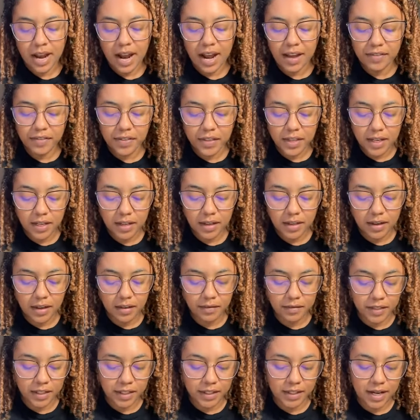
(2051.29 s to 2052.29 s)
I think
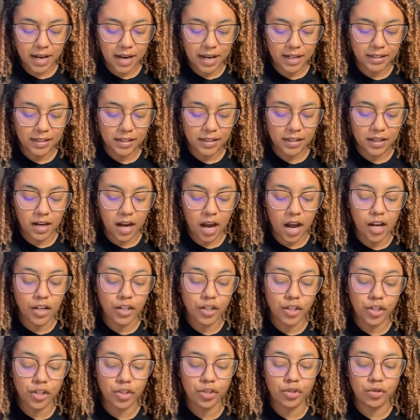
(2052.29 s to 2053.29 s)
of it as an
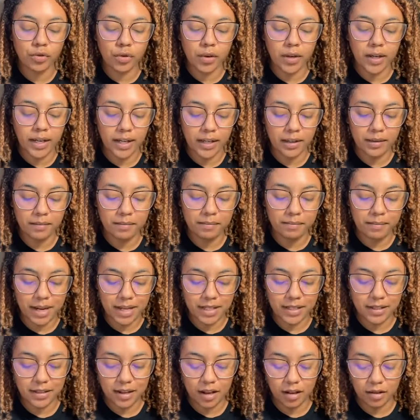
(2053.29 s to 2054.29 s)
undestroying
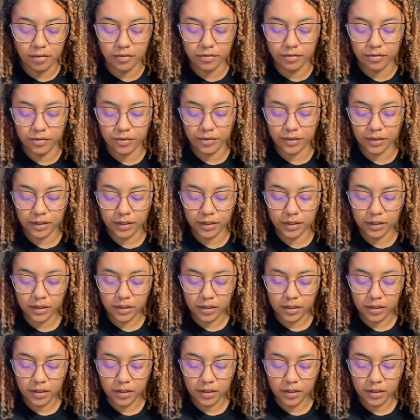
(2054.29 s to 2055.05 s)
myself.